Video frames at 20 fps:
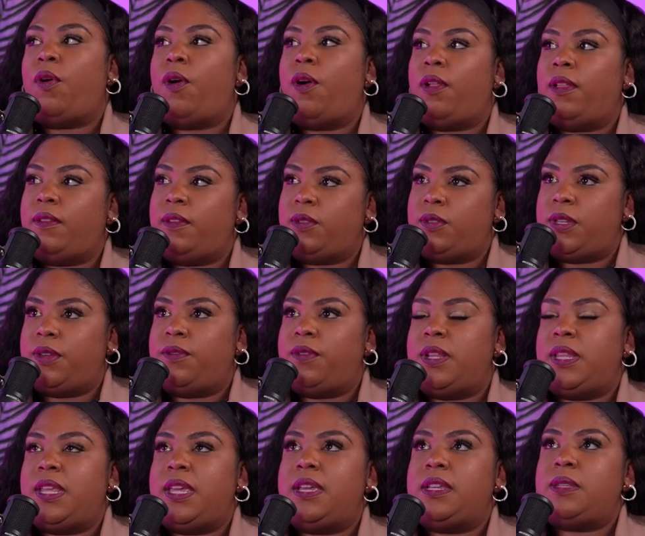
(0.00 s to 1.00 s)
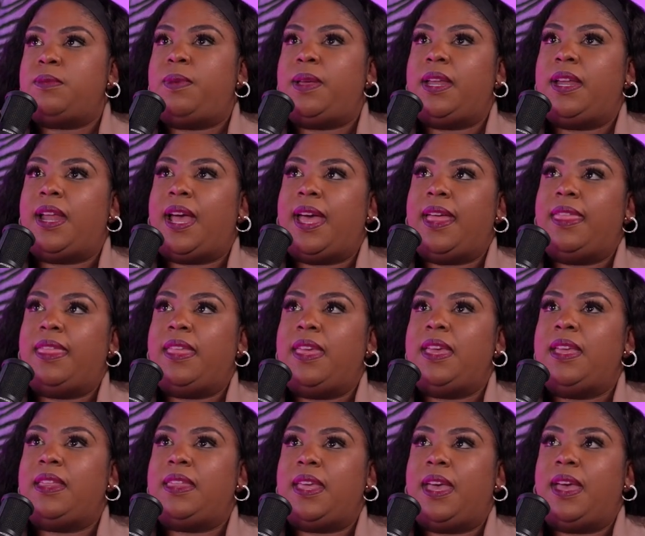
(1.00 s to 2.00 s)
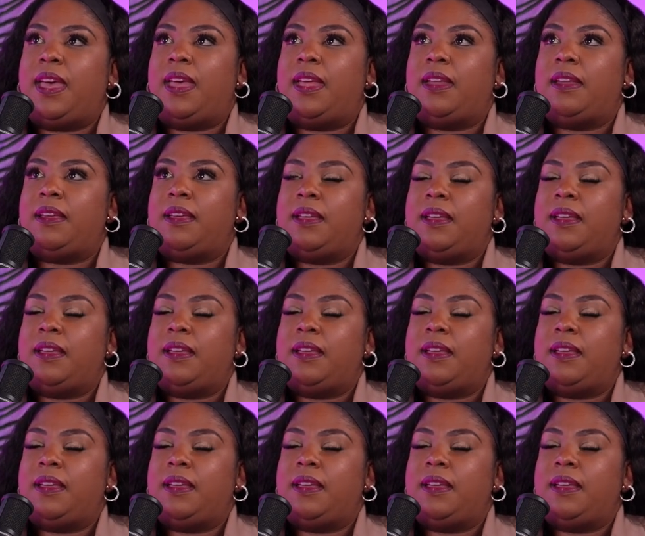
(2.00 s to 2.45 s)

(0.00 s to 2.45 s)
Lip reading: all of those different things. But I think that